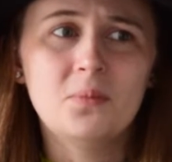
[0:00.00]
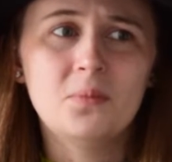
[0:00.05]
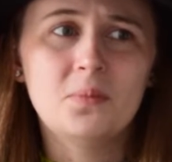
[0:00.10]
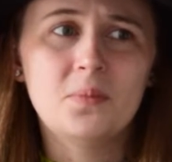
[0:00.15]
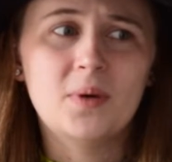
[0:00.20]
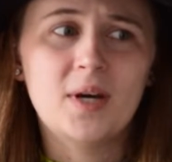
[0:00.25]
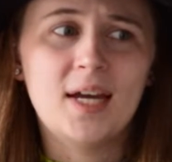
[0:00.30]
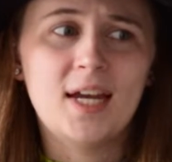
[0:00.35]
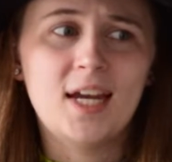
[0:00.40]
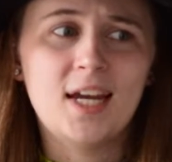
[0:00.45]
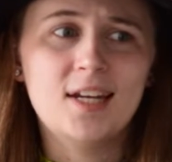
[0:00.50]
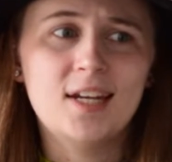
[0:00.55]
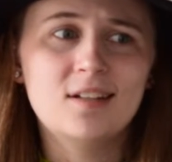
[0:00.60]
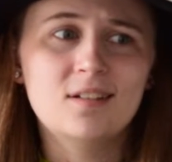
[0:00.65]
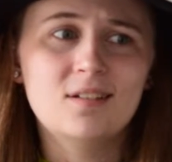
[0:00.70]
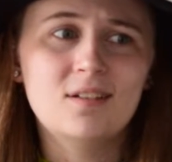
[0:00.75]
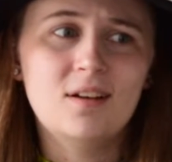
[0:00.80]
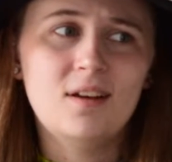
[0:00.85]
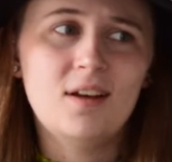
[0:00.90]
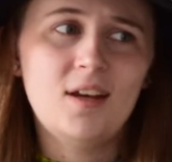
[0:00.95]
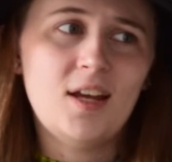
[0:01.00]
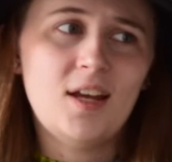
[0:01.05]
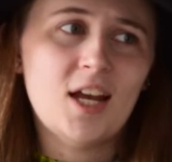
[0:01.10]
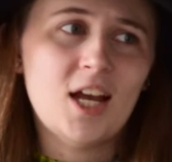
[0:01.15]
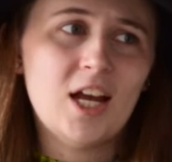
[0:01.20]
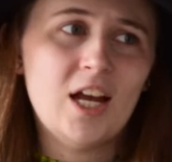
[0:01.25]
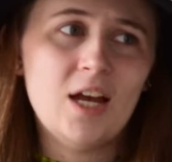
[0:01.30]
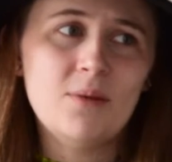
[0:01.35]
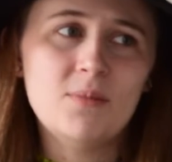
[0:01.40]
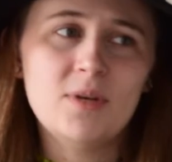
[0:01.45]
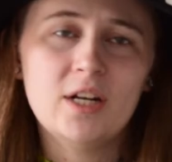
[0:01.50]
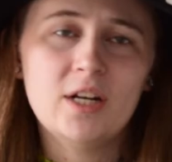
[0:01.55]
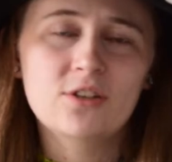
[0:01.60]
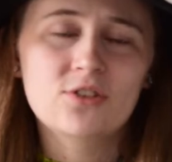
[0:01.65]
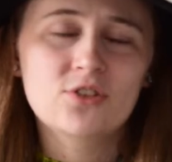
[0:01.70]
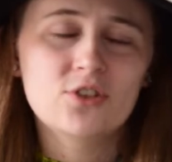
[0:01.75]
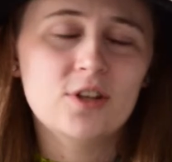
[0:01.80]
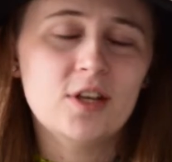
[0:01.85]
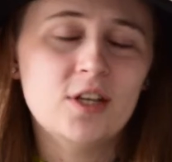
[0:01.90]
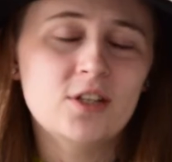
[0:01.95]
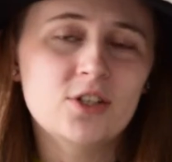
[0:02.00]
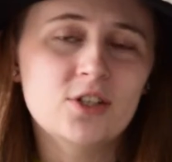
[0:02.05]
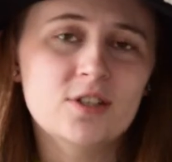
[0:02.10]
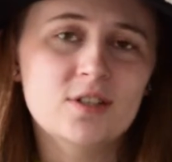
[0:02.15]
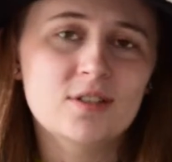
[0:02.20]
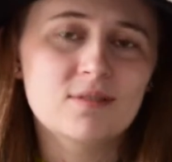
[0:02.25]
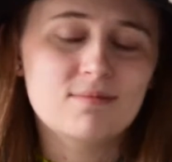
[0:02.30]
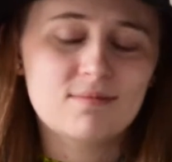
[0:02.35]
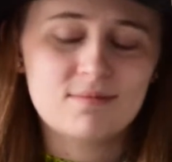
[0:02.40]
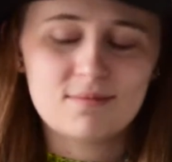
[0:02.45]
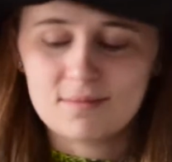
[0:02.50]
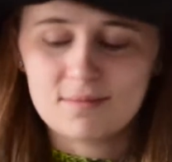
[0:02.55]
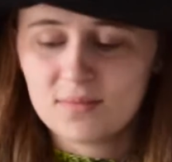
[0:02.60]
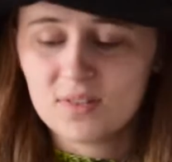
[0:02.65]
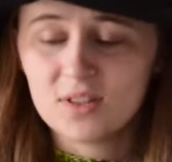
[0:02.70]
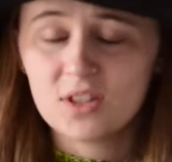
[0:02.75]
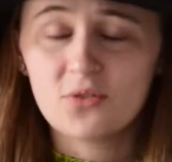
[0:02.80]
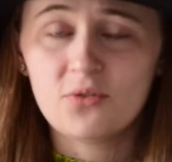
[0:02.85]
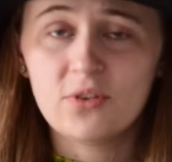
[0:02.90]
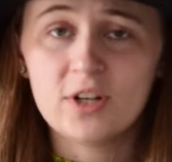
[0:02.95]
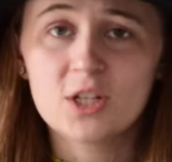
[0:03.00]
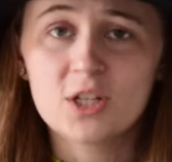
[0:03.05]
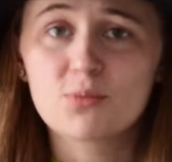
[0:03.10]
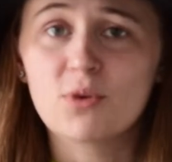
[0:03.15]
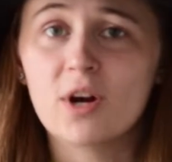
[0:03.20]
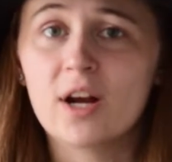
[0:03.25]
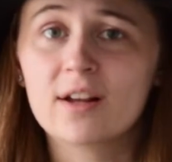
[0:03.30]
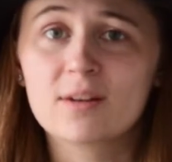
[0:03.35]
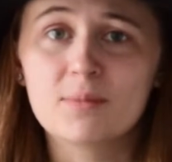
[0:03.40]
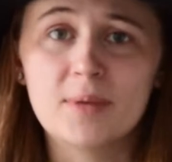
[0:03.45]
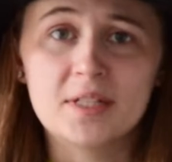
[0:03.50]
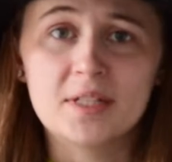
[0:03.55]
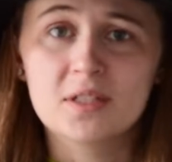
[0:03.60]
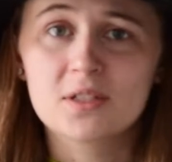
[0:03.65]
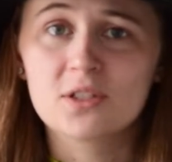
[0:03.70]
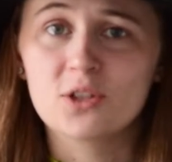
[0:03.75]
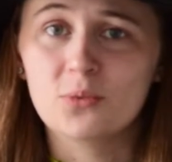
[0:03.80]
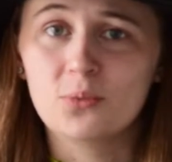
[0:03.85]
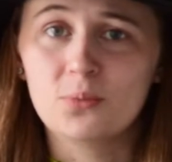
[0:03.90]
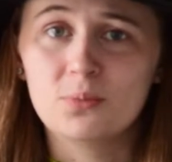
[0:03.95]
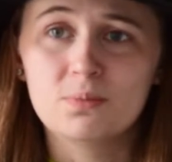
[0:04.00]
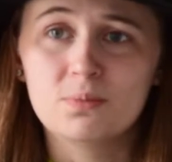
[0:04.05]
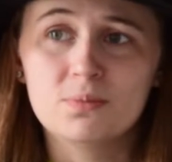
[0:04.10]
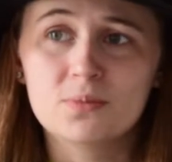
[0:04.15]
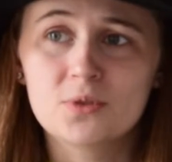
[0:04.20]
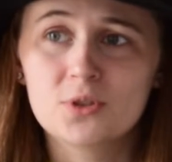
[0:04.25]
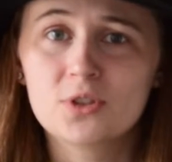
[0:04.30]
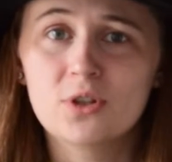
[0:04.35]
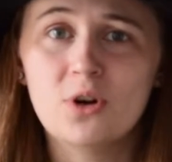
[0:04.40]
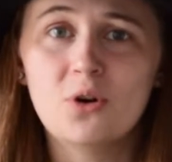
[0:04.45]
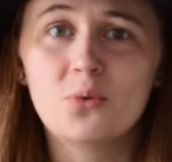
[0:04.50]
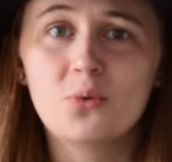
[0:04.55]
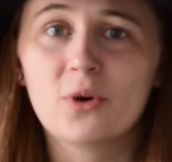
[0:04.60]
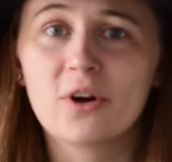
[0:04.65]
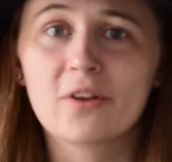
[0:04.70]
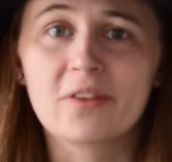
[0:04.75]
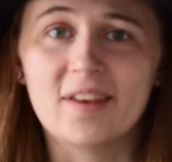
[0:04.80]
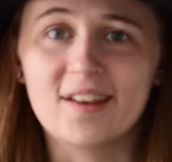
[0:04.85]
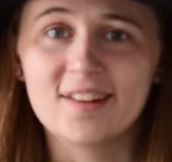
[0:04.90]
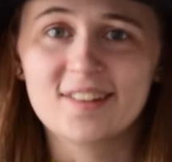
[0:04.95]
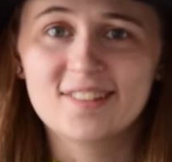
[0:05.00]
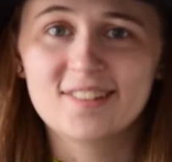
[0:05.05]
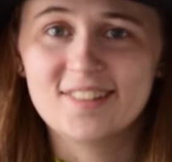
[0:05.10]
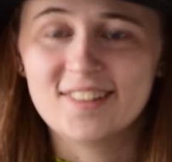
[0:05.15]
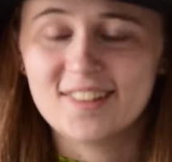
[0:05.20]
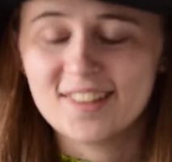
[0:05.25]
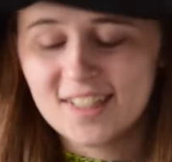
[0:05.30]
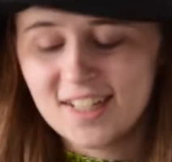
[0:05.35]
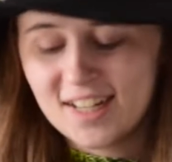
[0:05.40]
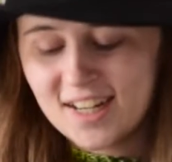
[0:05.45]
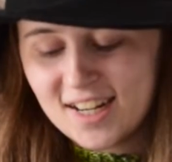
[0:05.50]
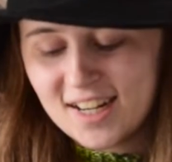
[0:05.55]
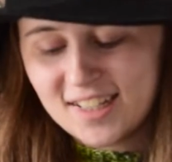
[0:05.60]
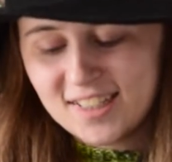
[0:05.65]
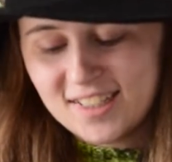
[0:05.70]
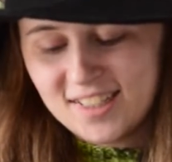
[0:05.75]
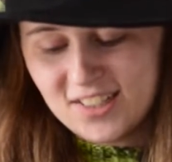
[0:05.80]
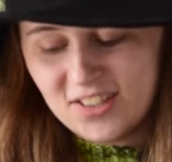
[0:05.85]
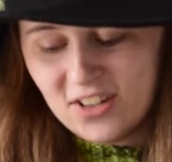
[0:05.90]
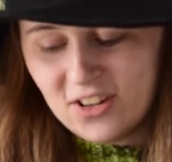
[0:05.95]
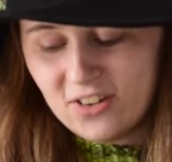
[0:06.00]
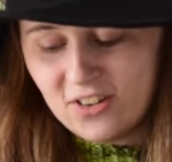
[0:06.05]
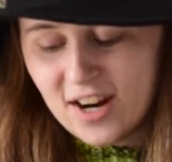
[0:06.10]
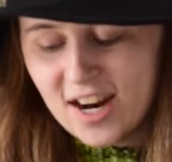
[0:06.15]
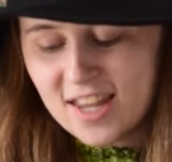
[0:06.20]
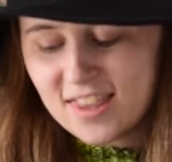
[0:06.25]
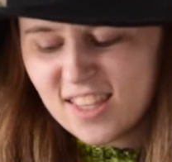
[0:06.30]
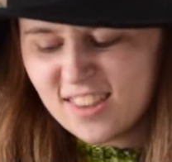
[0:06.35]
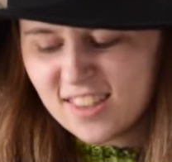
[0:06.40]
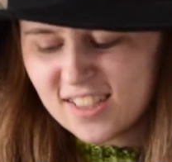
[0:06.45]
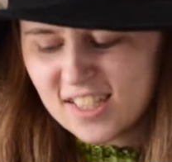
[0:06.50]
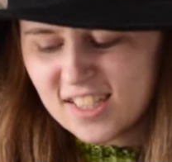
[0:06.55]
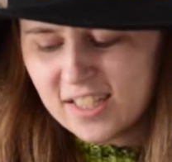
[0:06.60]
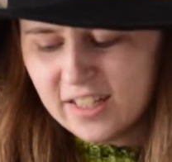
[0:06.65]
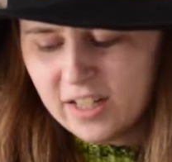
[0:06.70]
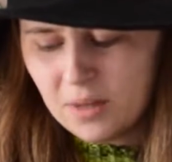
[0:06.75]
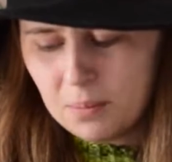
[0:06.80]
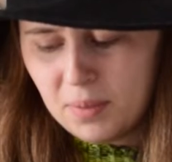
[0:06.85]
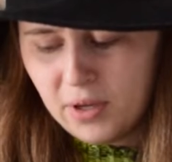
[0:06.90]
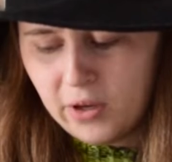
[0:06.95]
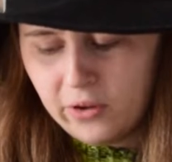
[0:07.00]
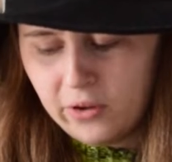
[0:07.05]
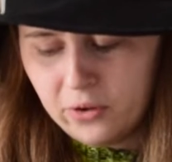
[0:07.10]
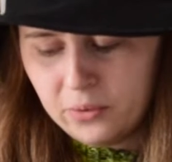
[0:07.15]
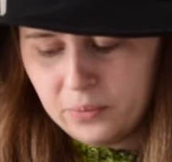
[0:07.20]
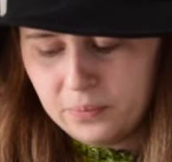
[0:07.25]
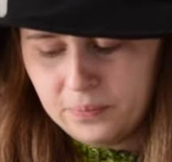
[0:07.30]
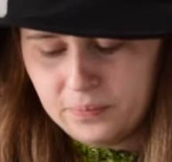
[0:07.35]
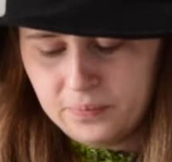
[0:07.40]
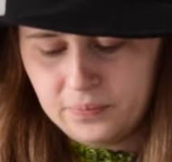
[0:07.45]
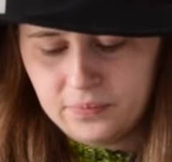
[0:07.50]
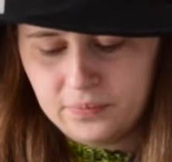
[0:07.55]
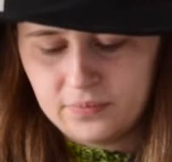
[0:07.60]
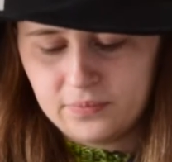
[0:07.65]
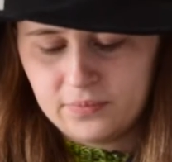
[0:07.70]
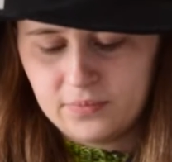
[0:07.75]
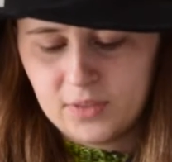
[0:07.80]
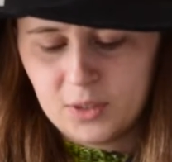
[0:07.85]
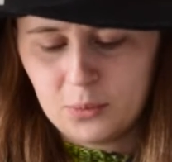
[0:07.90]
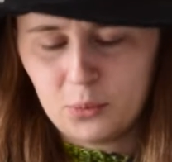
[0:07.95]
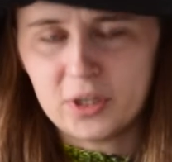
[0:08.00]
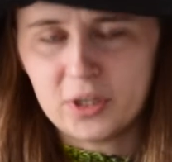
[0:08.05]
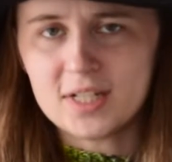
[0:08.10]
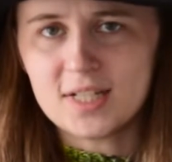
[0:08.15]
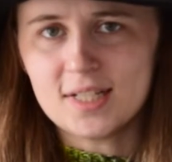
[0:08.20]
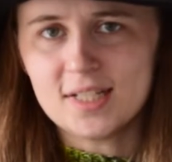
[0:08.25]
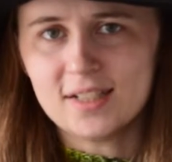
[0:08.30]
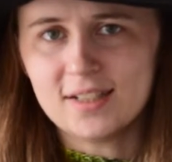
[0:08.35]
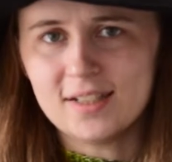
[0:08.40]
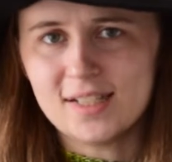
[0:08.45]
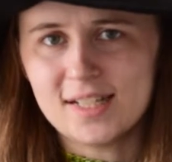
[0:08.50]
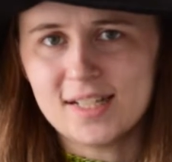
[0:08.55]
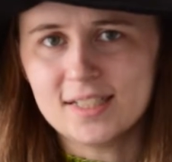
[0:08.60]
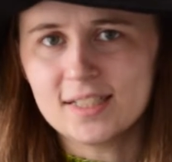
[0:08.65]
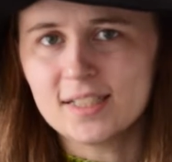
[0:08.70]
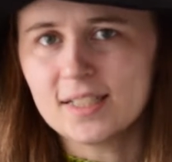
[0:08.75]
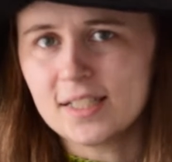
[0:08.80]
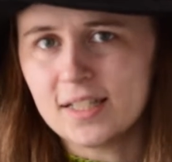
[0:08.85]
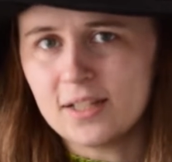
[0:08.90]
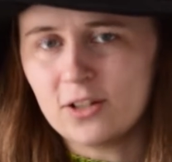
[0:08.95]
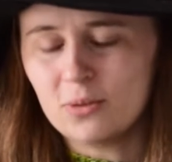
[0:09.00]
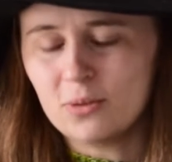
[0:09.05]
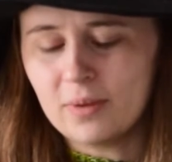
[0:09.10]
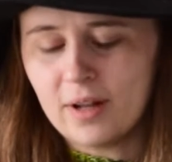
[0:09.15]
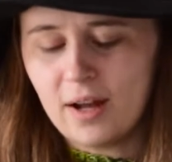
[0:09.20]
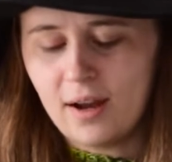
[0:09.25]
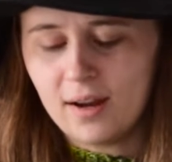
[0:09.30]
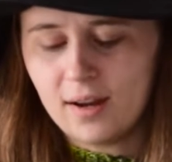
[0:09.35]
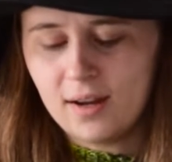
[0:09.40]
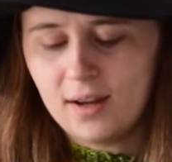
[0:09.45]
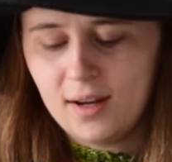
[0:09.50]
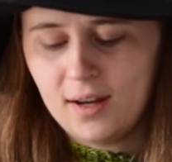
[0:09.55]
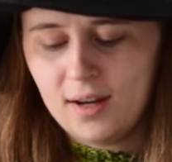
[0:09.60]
But I mean, it just the finished product makes it so worth it. So I think this is gonna pill pretty easily because it's a single ply.